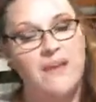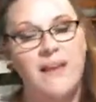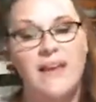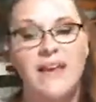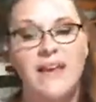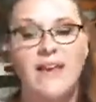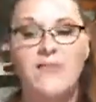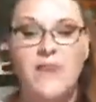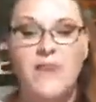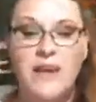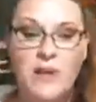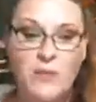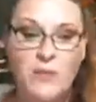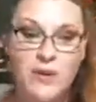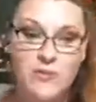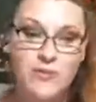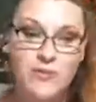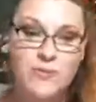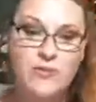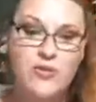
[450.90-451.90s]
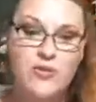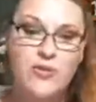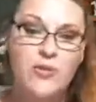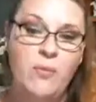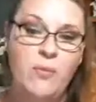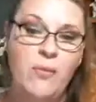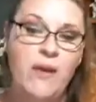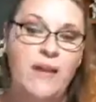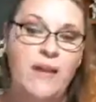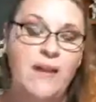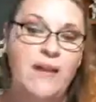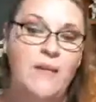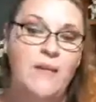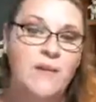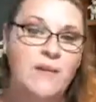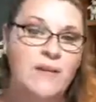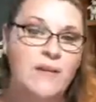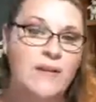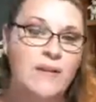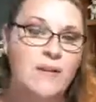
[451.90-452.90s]
If anyone from True Blood, it
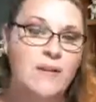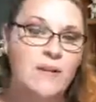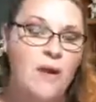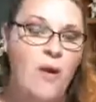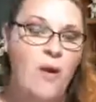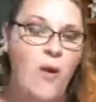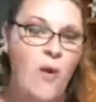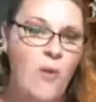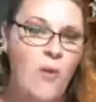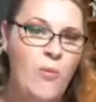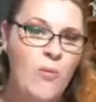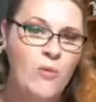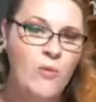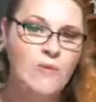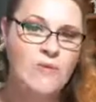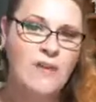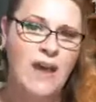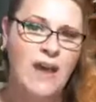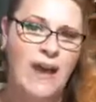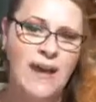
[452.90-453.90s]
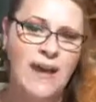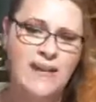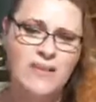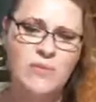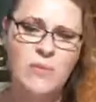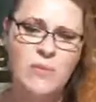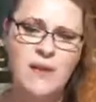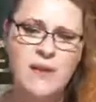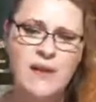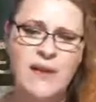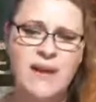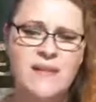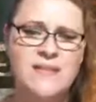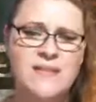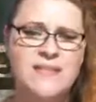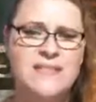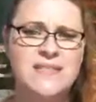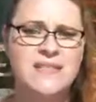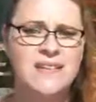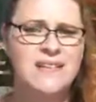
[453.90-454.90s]
would almost kind of be
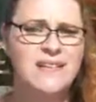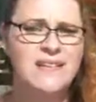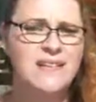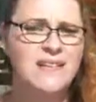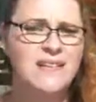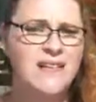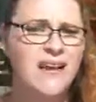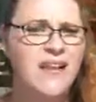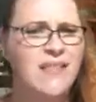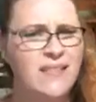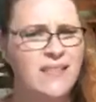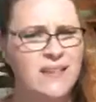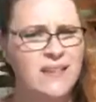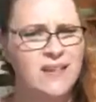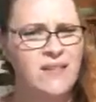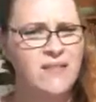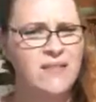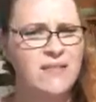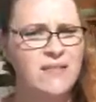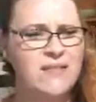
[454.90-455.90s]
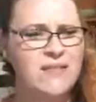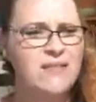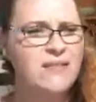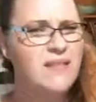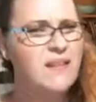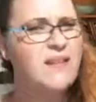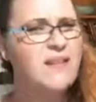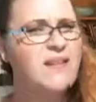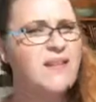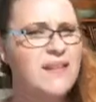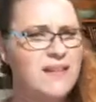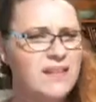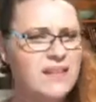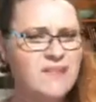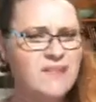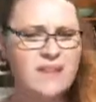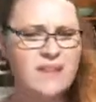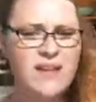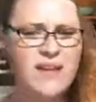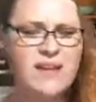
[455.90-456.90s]
Alcide, a little,
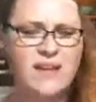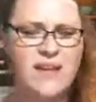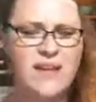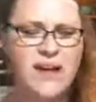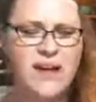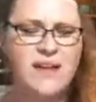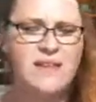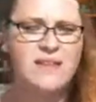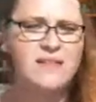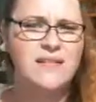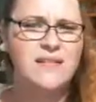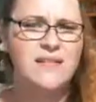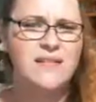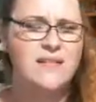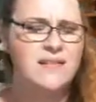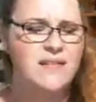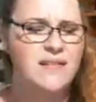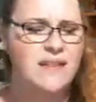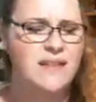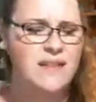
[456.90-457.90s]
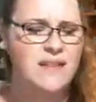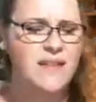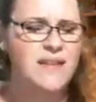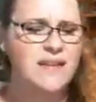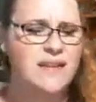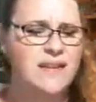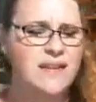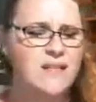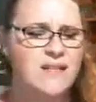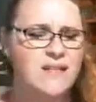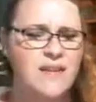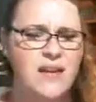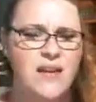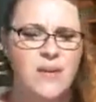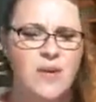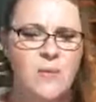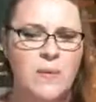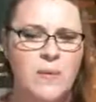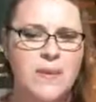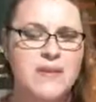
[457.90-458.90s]
not a lot, a little,
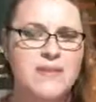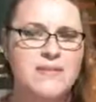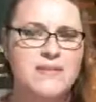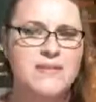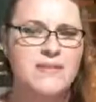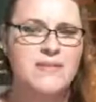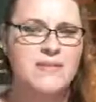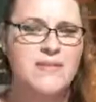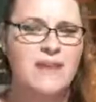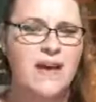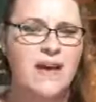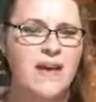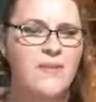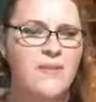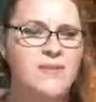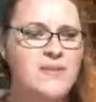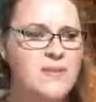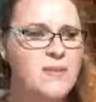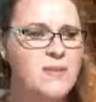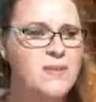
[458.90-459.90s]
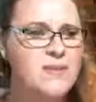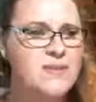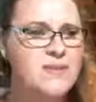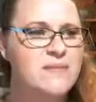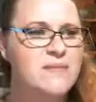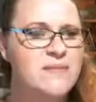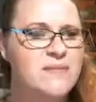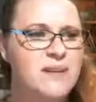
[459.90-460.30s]
because Alcide was,